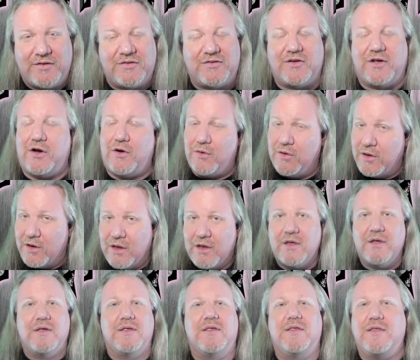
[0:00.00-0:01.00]
So
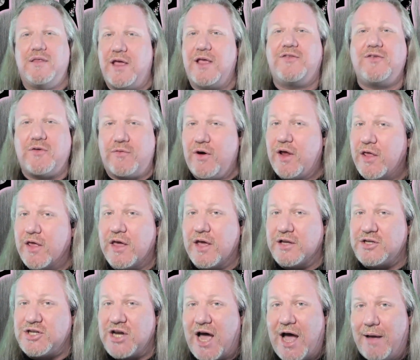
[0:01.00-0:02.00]
it's a really
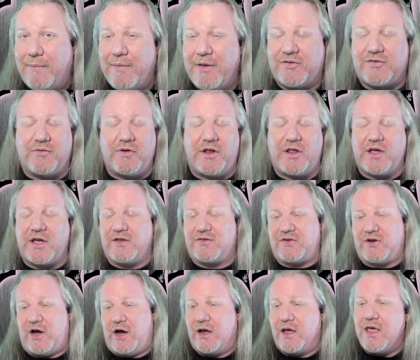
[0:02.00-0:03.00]
good job. It's a really good
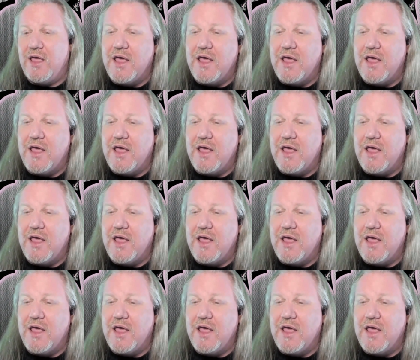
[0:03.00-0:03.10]
song.